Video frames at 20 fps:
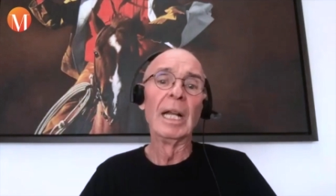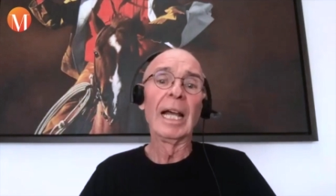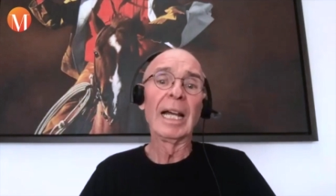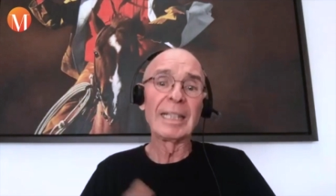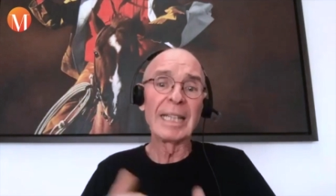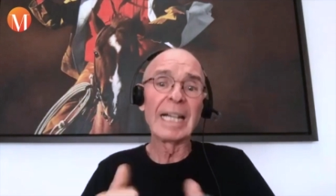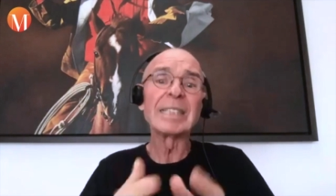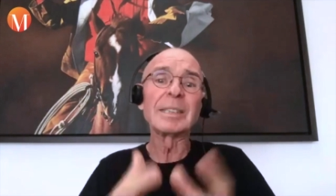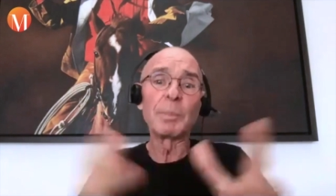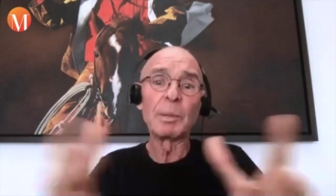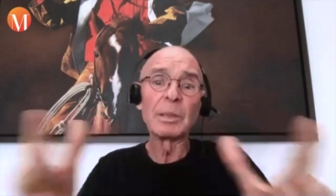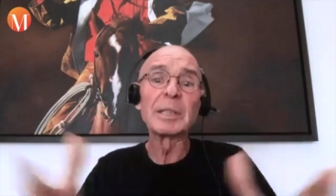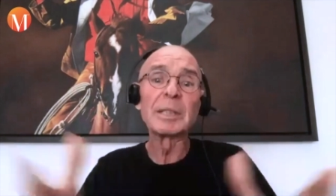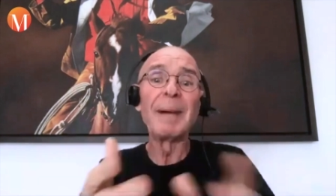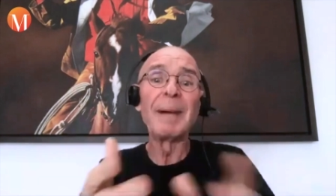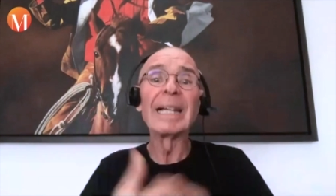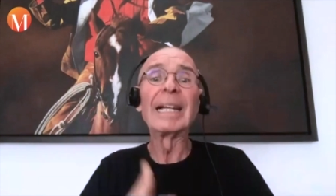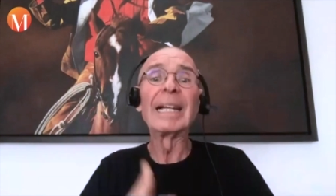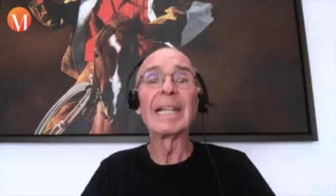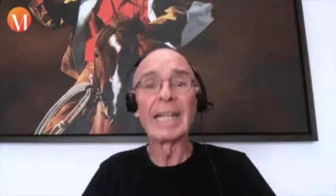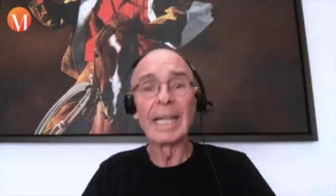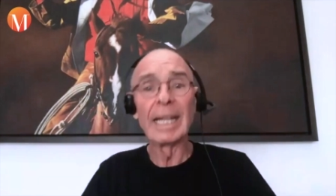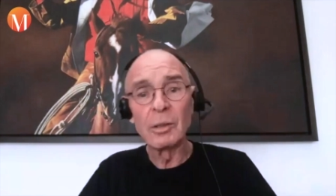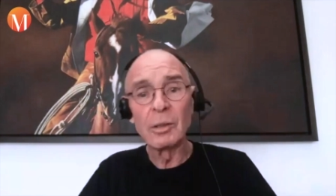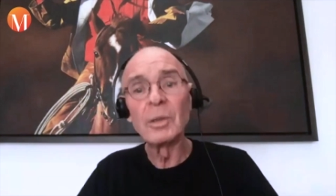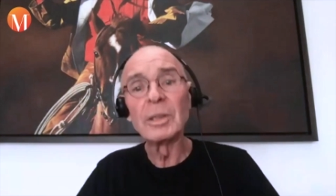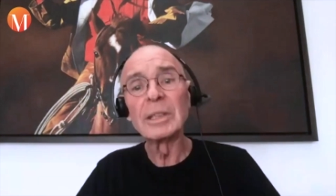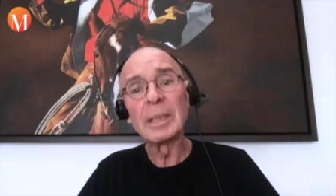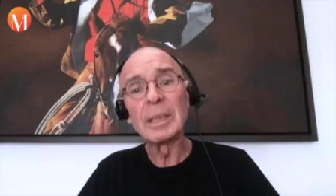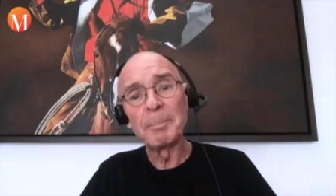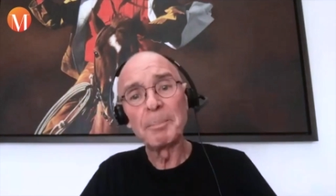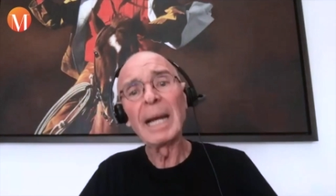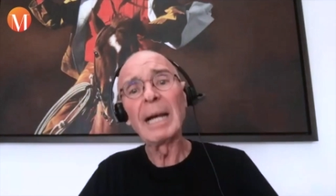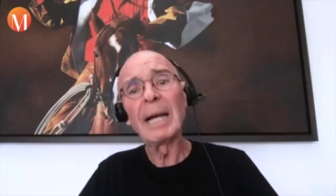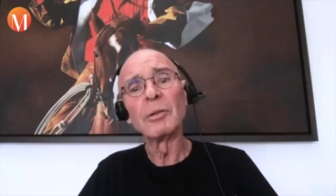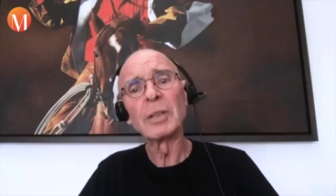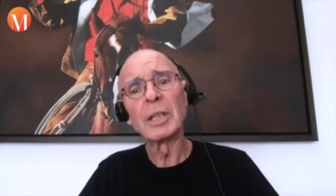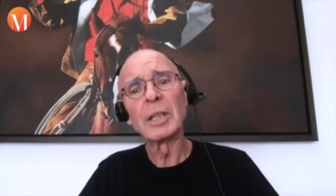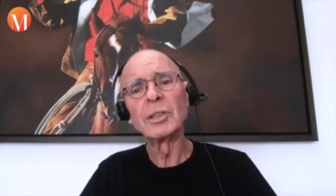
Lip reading: And that's what Smiling Gecko is about.